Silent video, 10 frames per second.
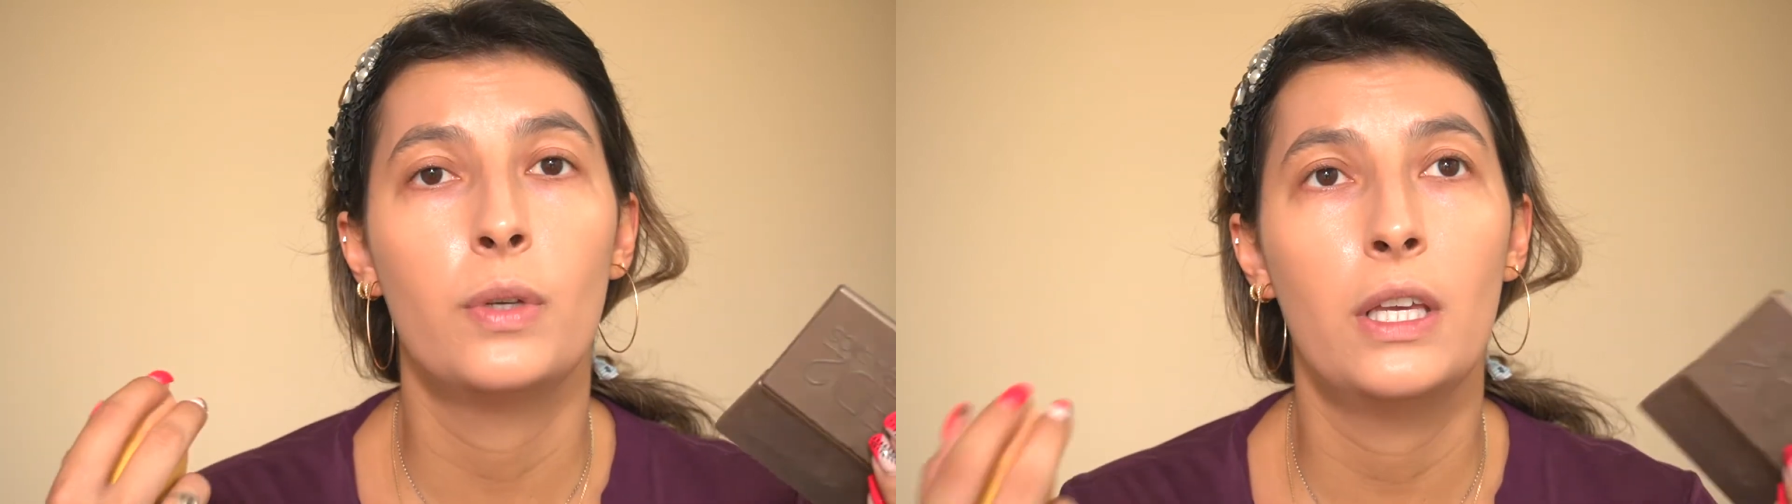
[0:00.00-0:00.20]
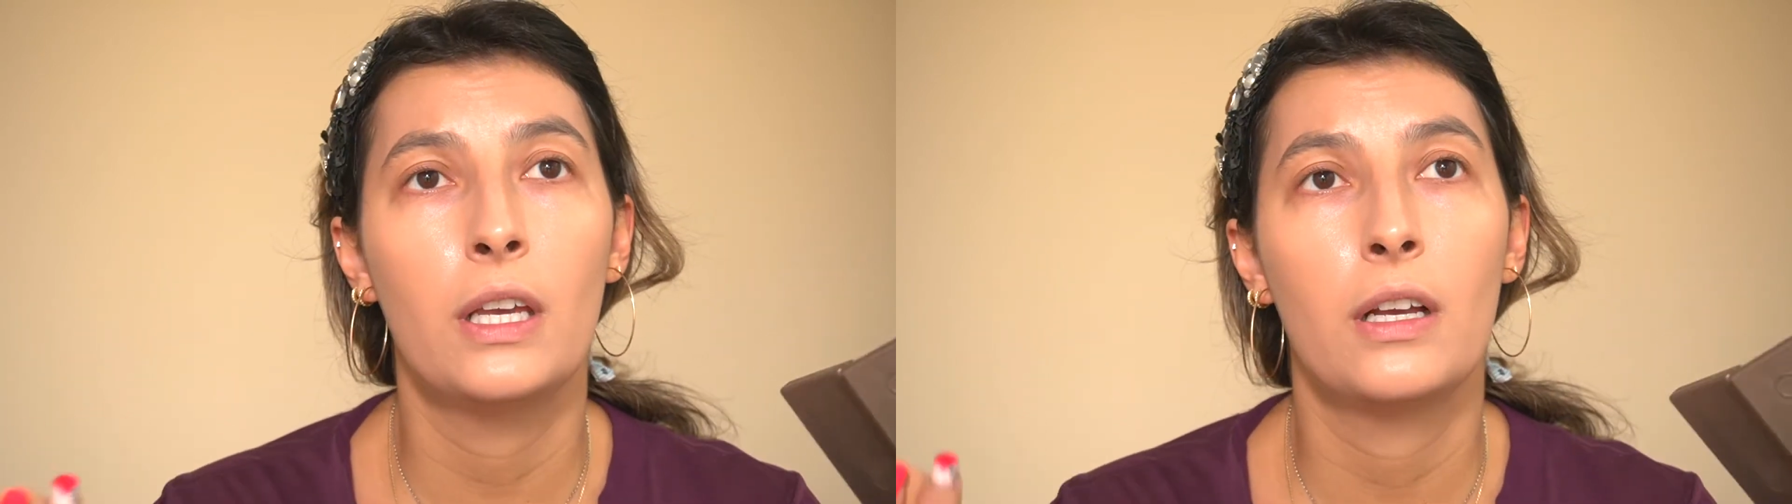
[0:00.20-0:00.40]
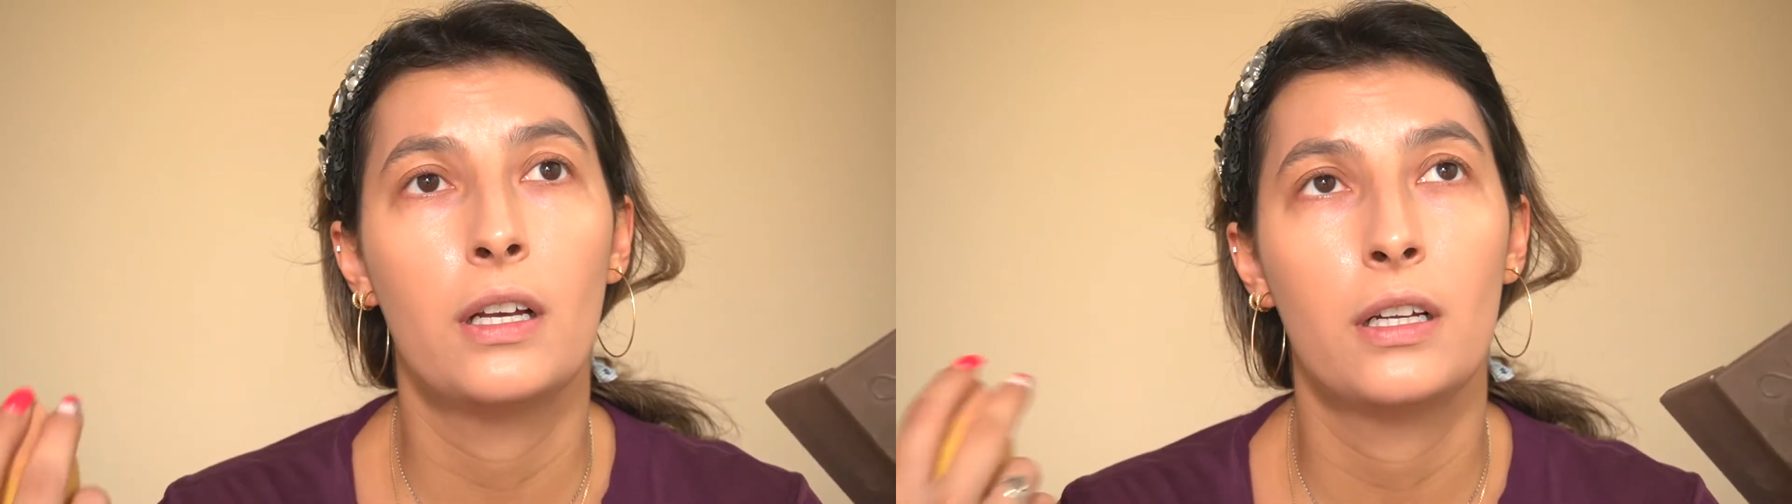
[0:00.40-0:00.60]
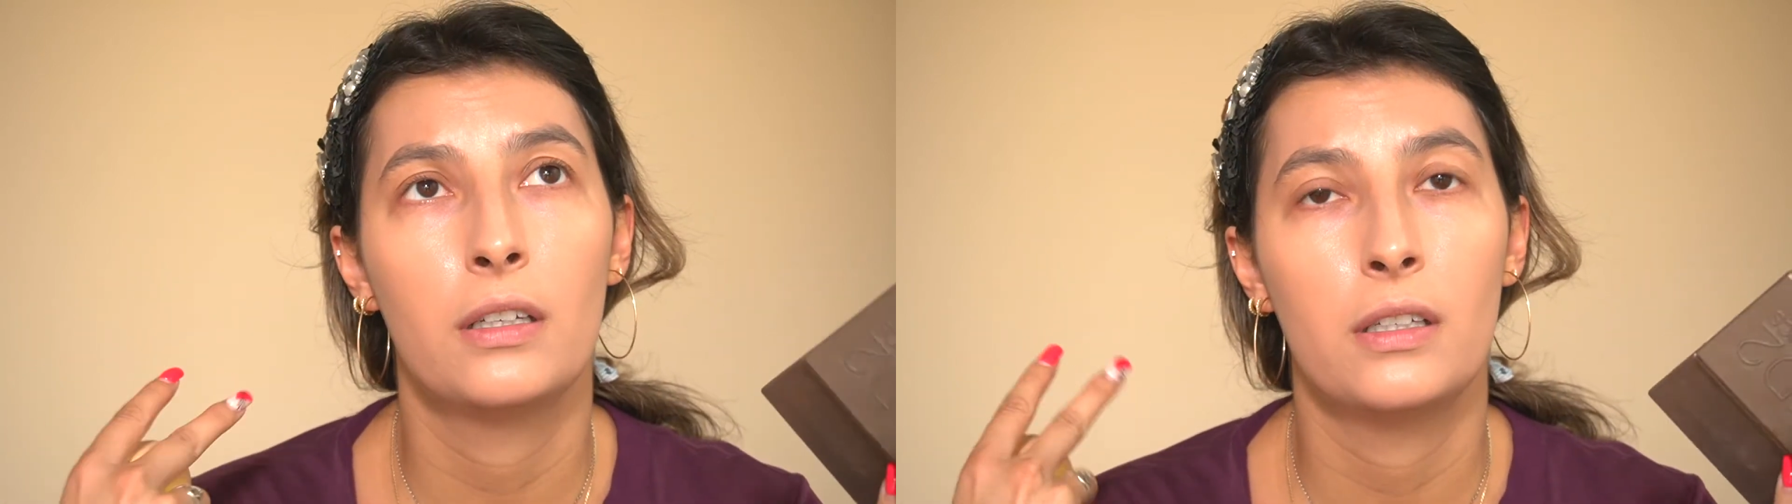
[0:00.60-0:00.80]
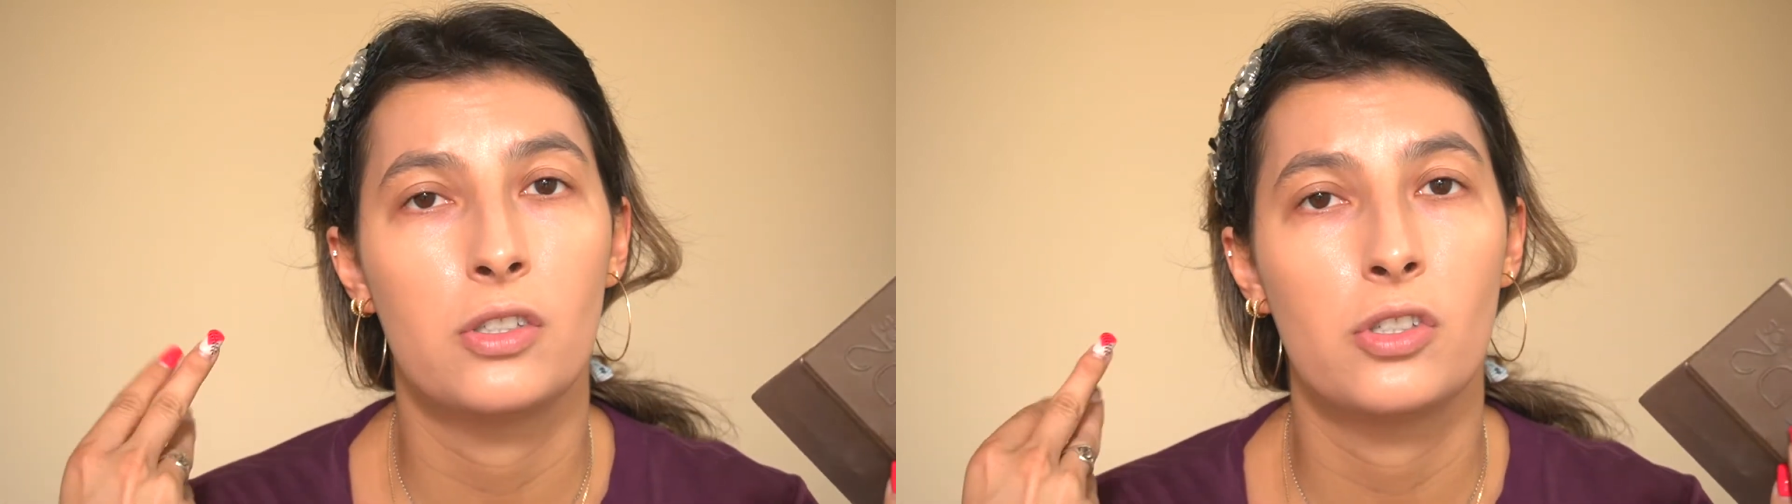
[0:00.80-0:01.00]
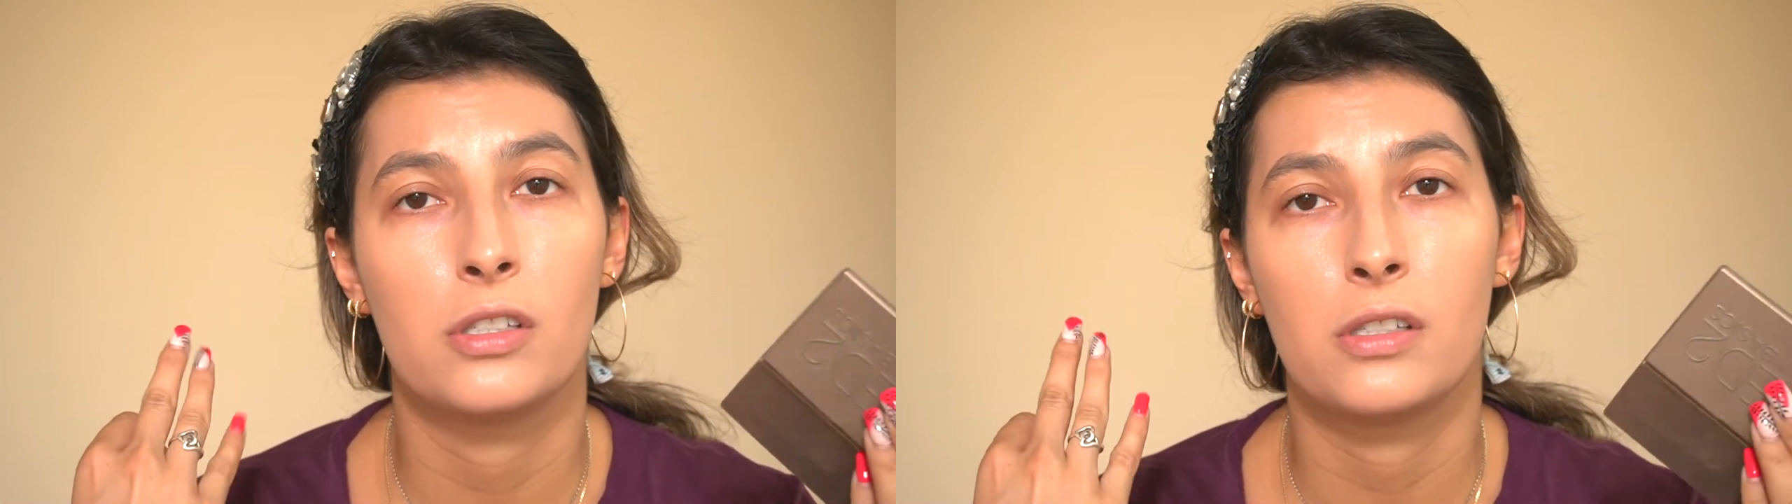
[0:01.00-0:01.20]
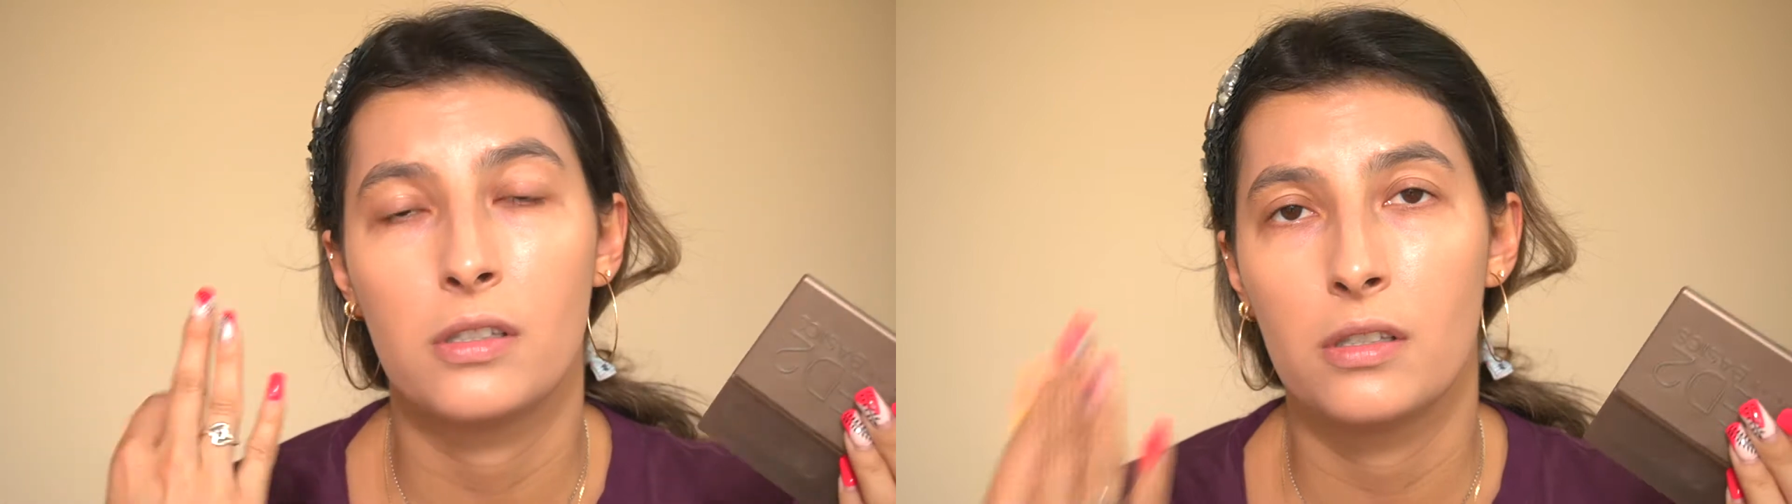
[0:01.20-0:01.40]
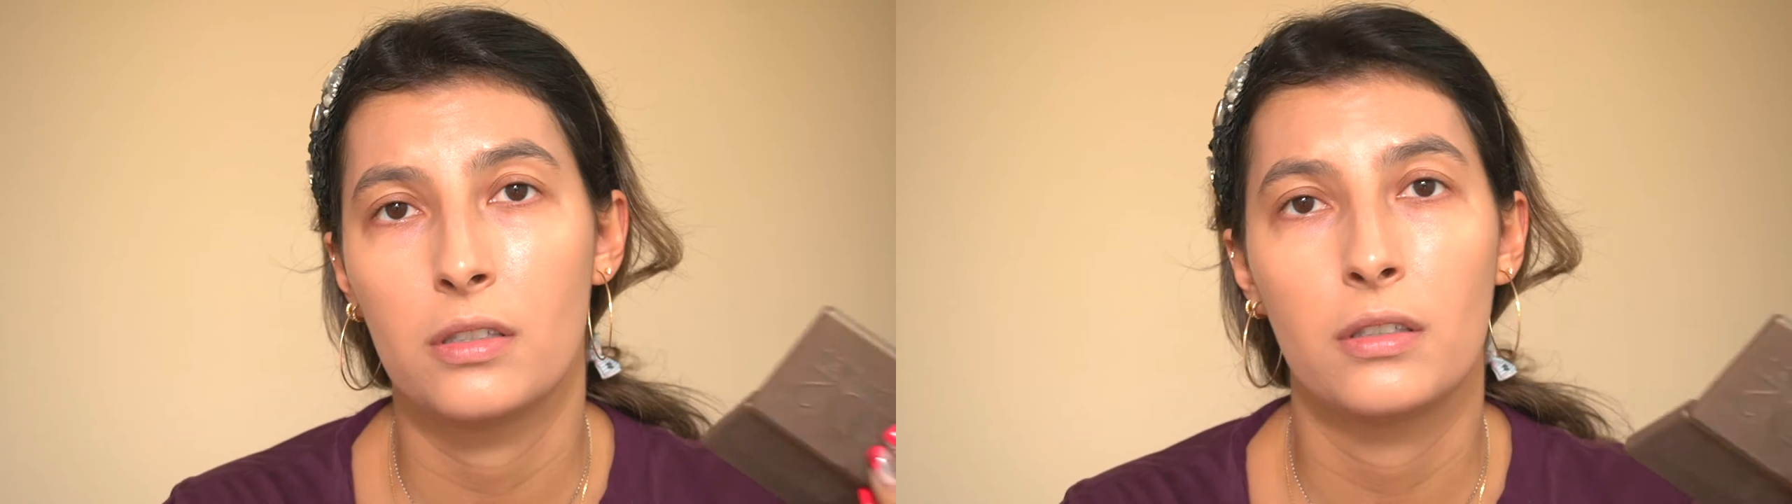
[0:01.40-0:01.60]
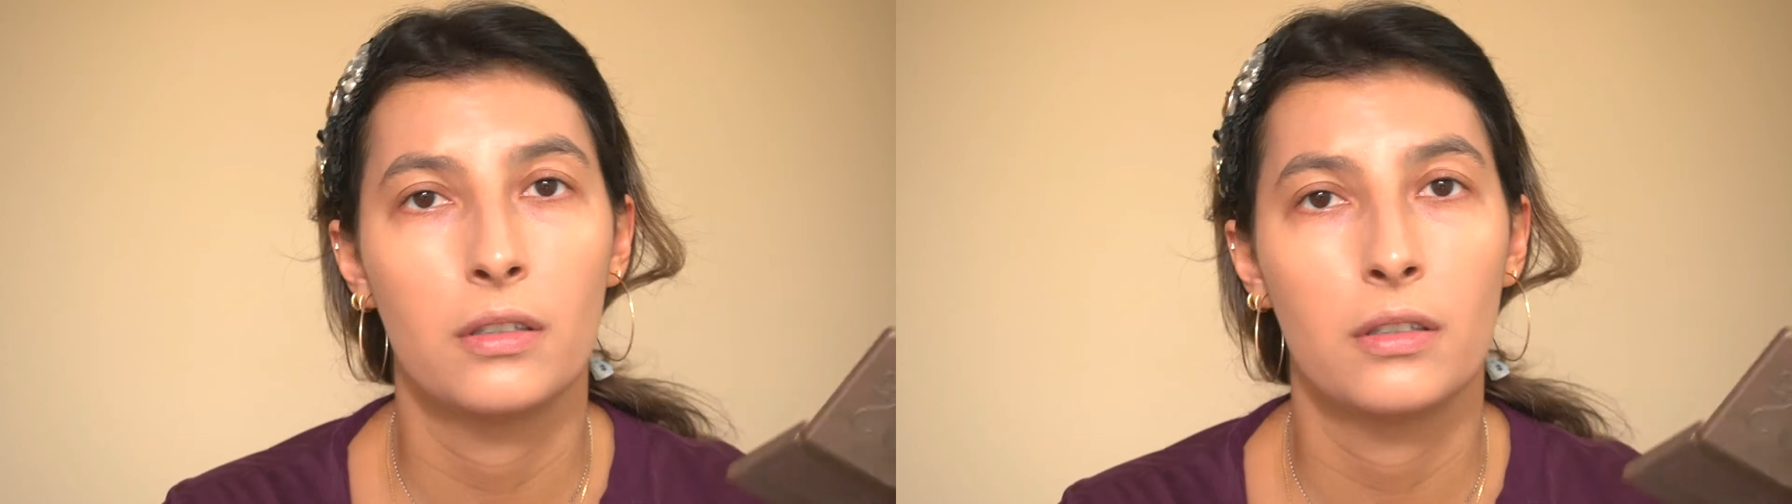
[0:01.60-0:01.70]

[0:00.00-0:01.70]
week, it's just